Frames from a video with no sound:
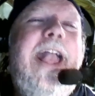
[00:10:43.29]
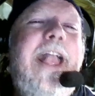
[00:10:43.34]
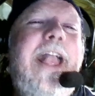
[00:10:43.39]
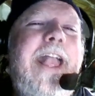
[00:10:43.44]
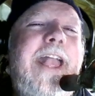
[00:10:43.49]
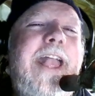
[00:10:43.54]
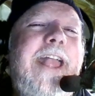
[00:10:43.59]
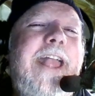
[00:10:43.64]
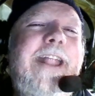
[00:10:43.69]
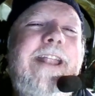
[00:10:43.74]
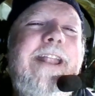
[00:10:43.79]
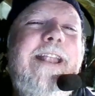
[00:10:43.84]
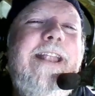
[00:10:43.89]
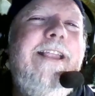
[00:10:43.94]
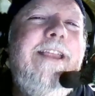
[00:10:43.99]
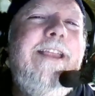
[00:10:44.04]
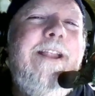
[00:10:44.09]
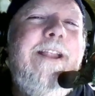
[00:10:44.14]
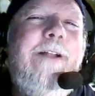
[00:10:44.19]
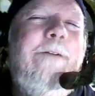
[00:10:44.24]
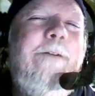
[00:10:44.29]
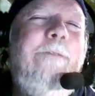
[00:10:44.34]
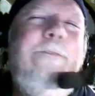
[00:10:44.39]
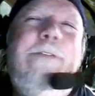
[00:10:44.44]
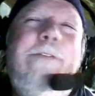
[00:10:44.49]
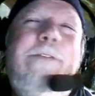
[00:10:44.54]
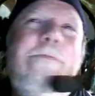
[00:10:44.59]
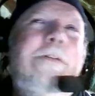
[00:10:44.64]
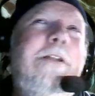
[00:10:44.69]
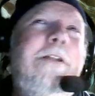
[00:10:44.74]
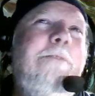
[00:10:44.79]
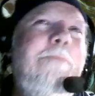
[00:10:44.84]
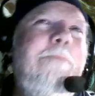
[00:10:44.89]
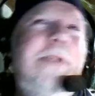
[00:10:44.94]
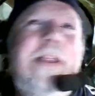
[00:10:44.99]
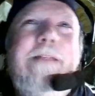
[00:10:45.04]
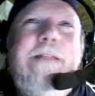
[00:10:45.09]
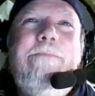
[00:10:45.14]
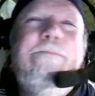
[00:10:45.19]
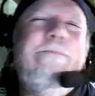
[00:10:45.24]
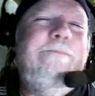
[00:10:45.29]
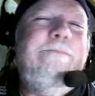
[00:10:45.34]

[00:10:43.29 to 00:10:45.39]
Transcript: And you know, you want to be